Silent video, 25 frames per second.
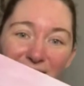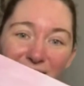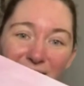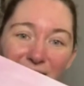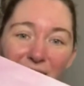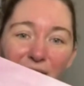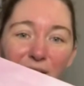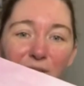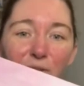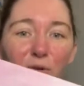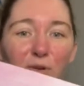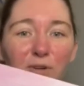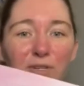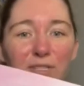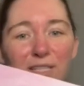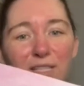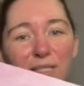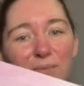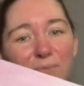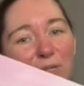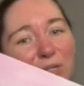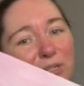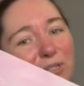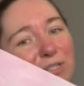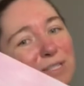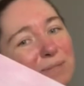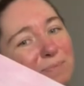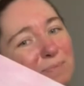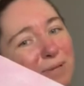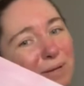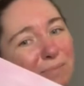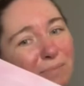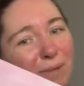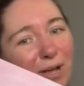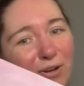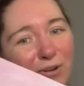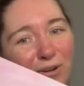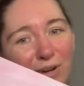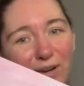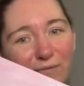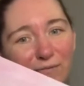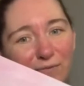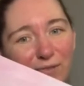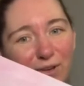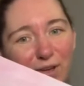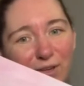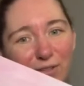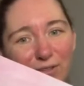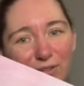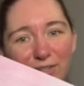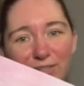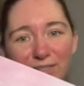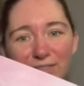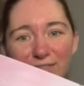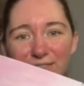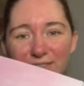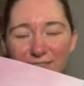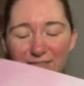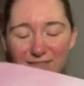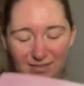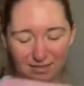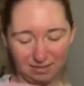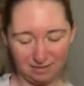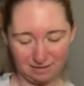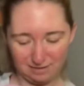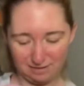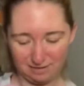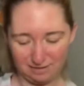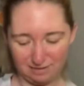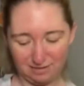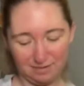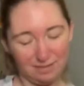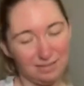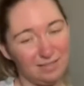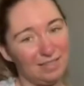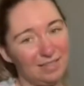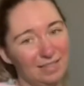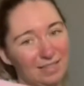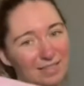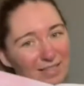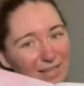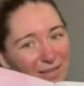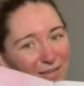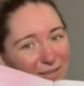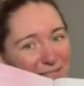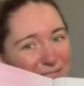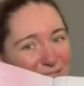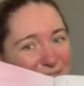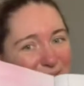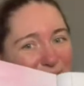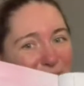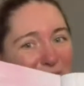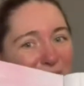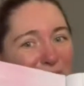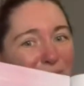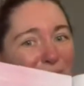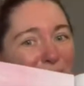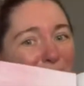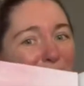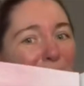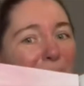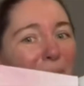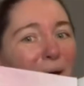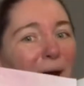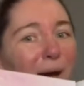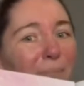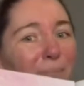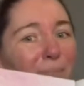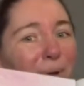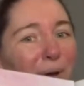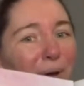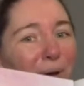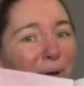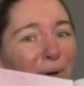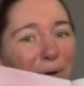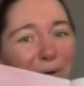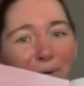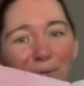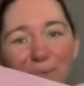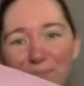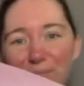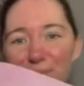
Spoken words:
And of course, this picture is me and my grandfather. So it's me and my papa.